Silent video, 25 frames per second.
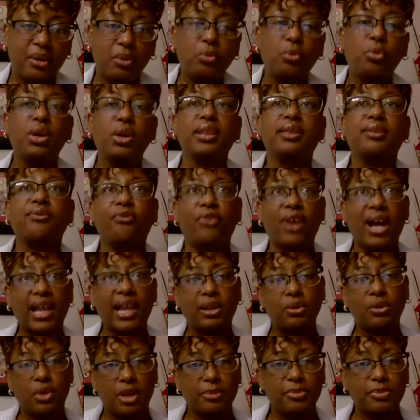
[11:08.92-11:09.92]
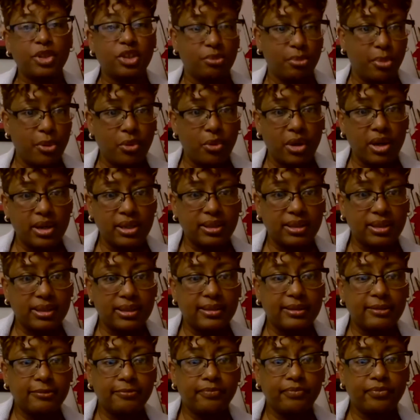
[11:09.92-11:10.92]
with follow up
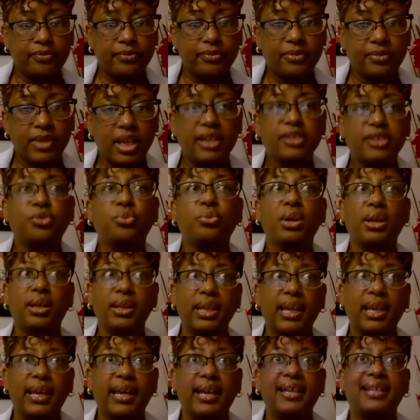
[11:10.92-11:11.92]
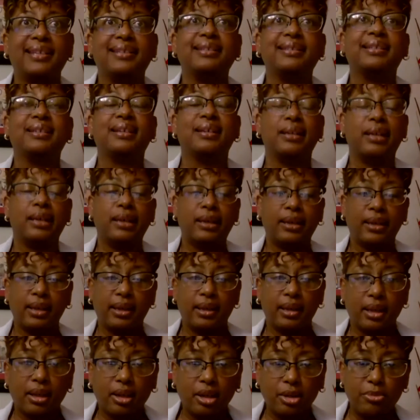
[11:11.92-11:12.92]
supports, as well as
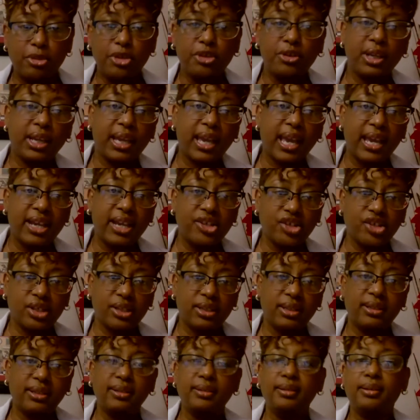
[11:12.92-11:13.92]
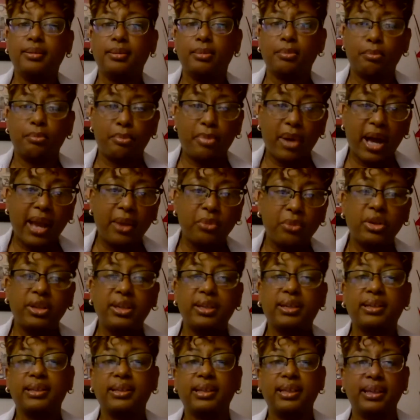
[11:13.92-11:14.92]
communication, bi
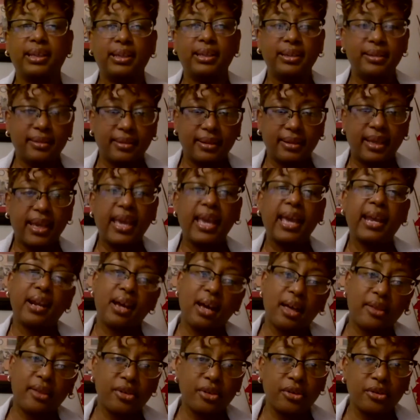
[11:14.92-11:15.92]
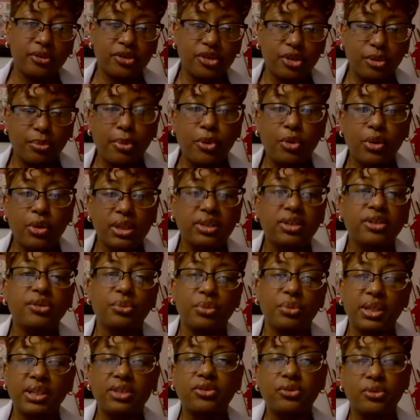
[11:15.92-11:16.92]
weekly, and other supports
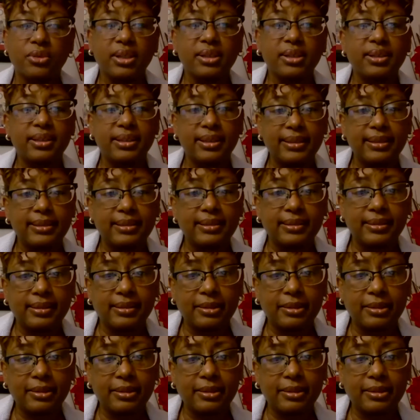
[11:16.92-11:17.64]
to resources.